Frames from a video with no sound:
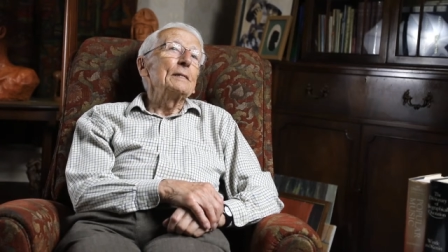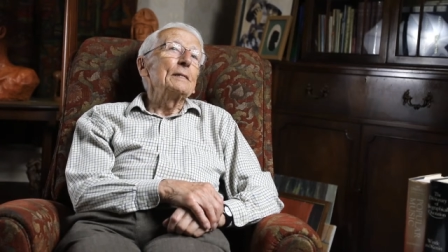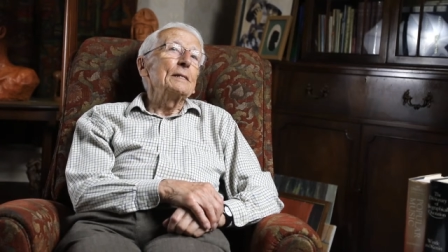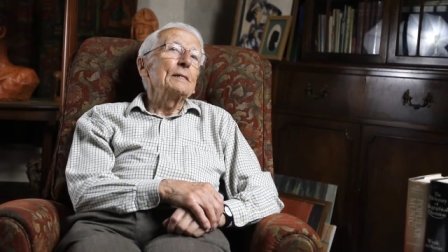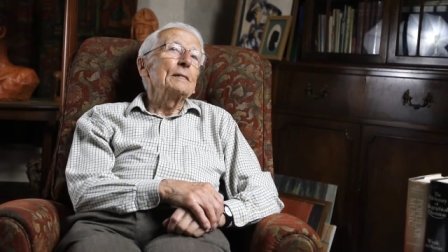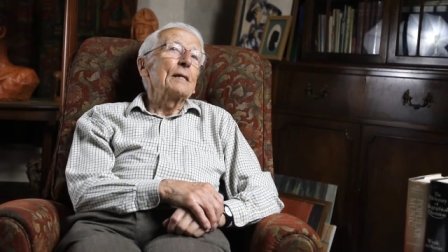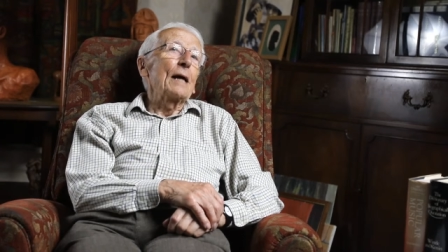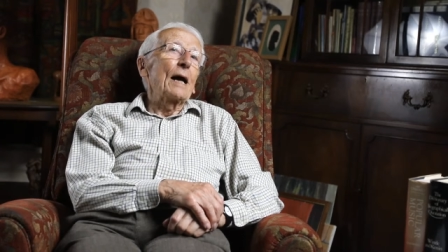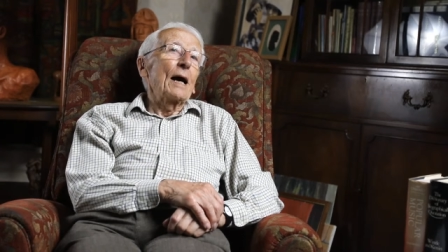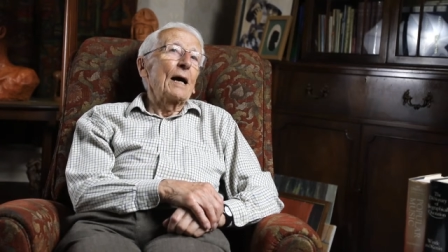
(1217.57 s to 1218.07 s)

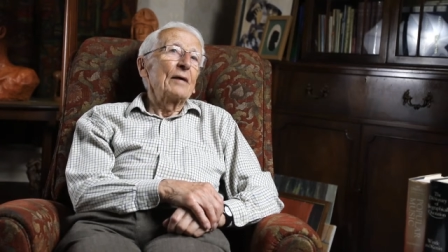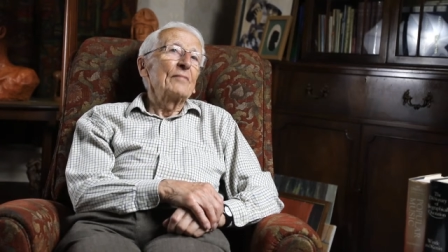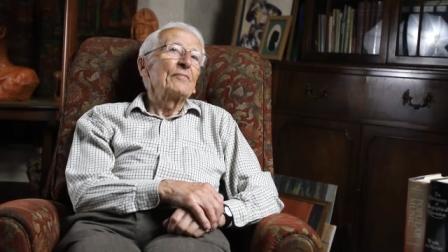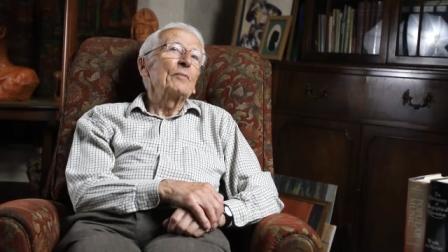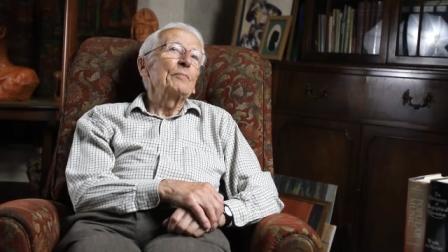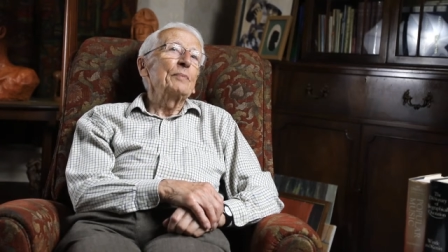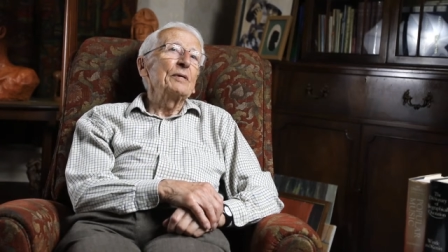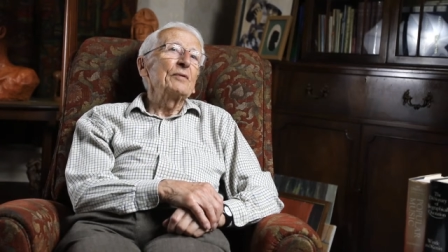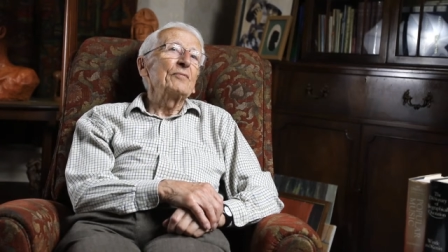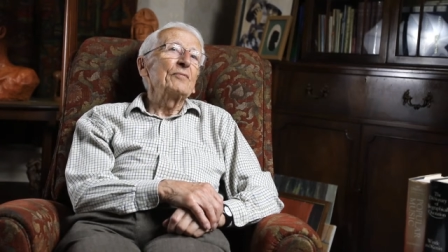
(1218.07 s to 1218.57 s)
did have a
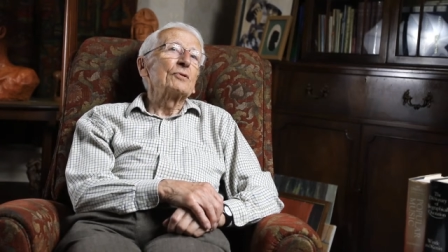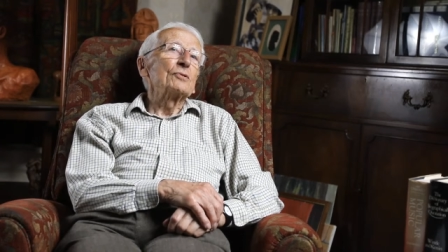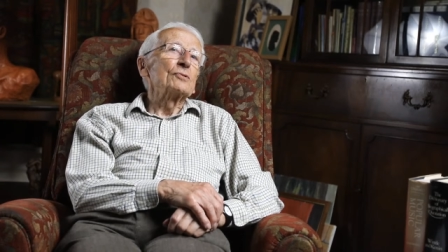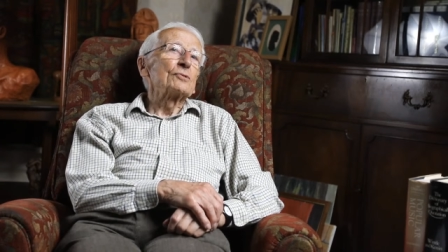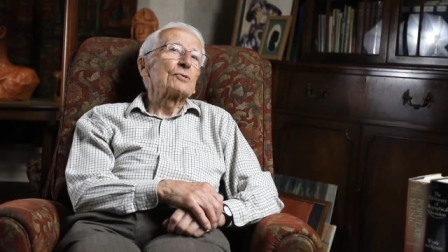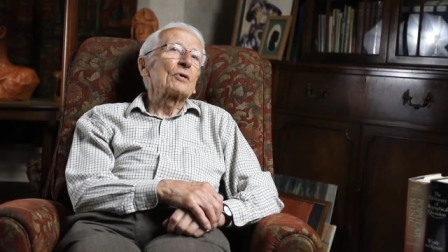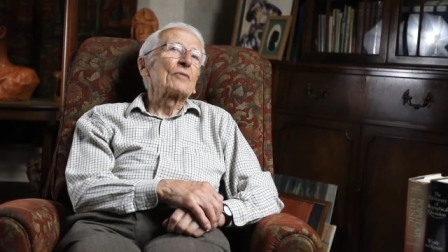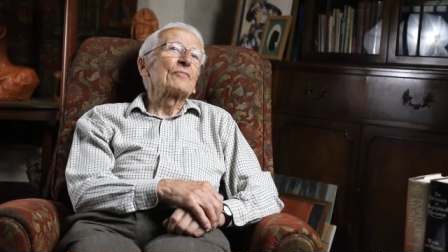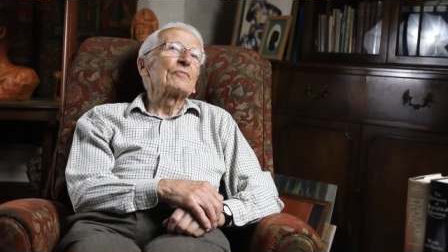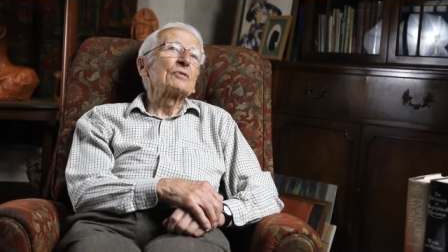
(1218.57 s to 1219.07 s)
bit of
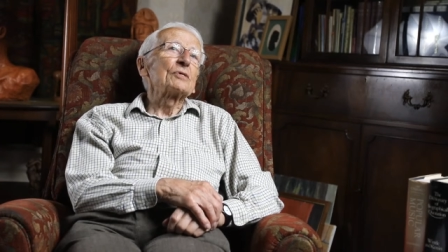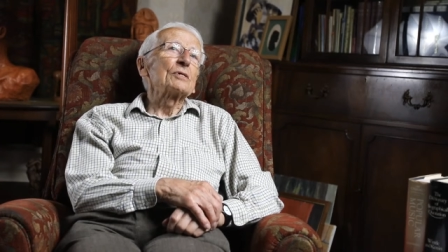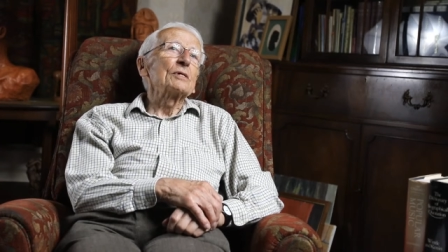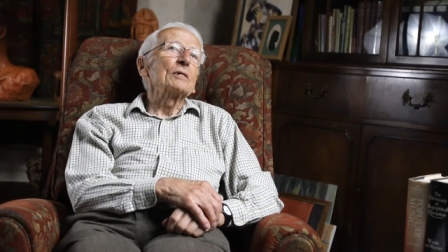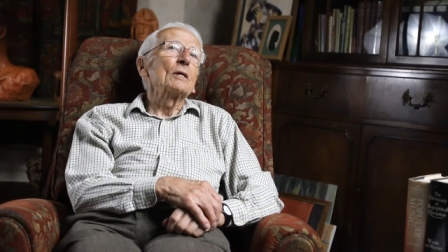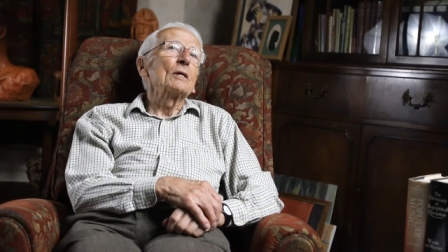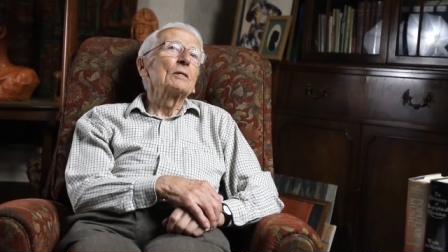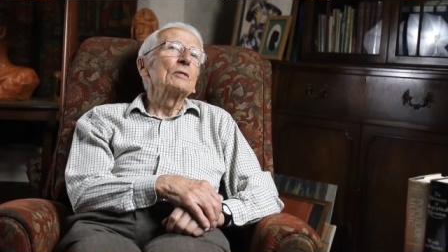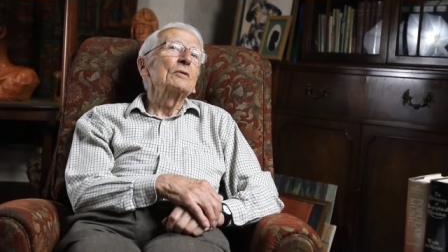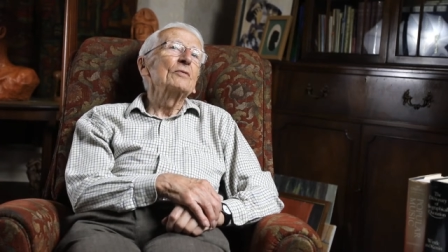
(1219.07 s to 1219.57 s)

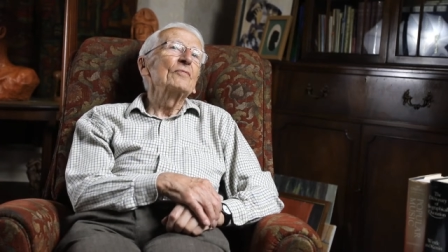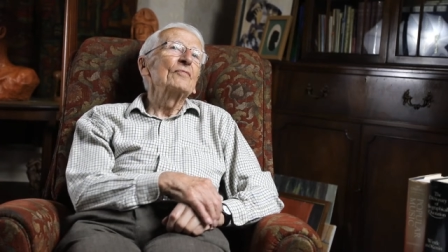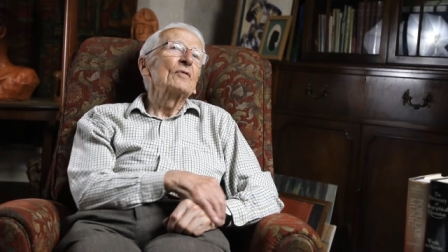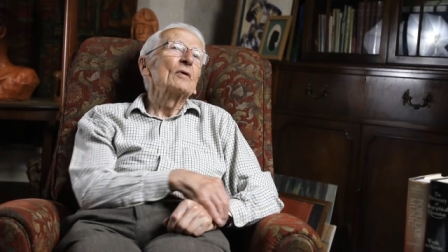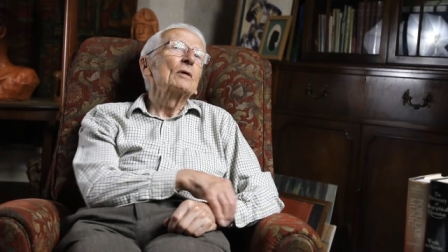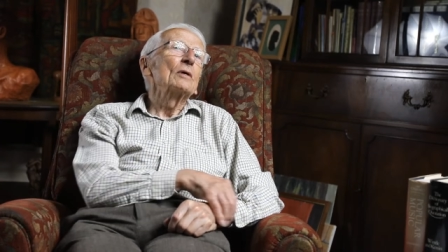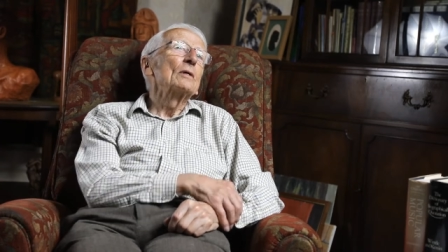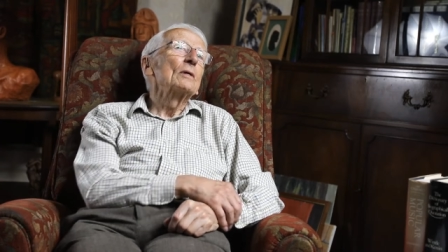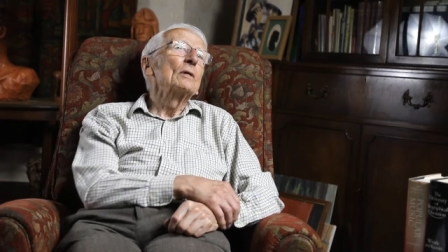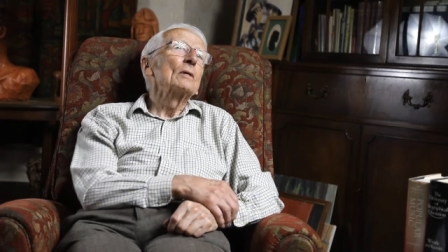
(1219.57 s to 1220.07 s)
controversy
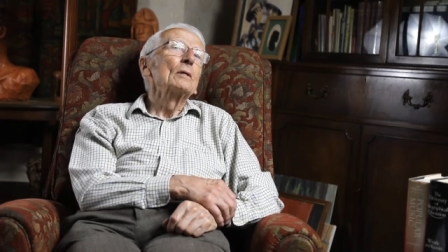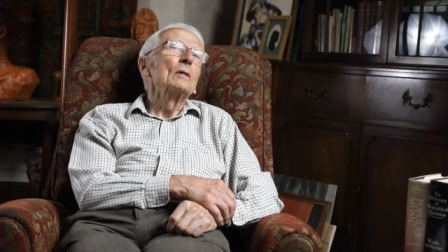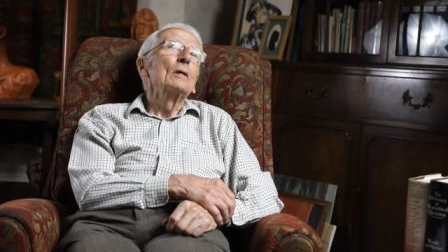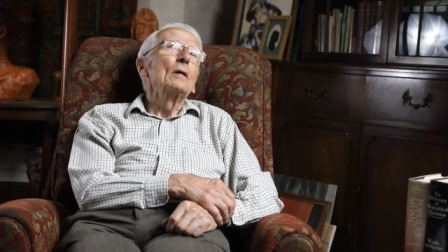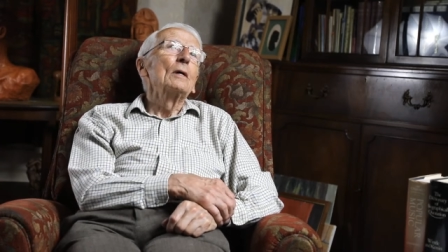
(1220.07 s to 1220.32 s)
over